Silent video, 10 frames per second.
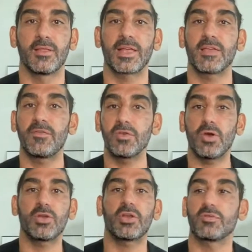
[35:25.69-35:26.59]
like if you
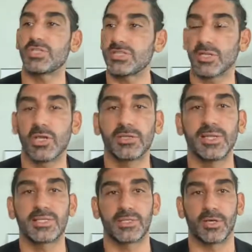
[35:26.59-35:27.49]
know you're just a good
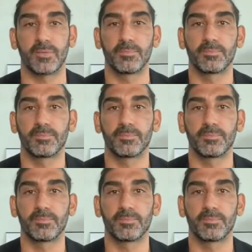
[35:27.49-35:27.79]
listener